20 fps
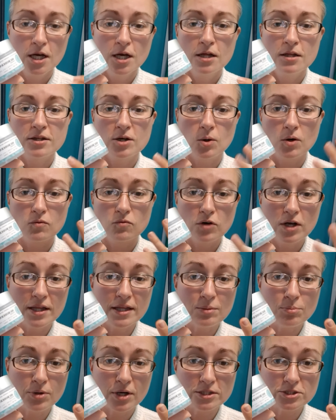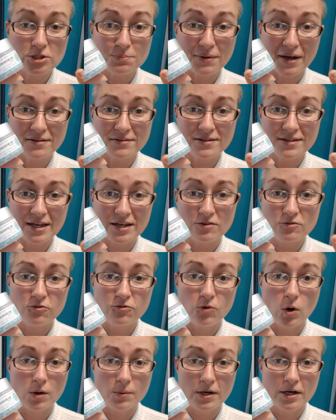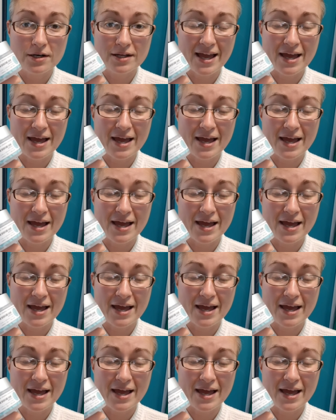So it really brings your best skin forward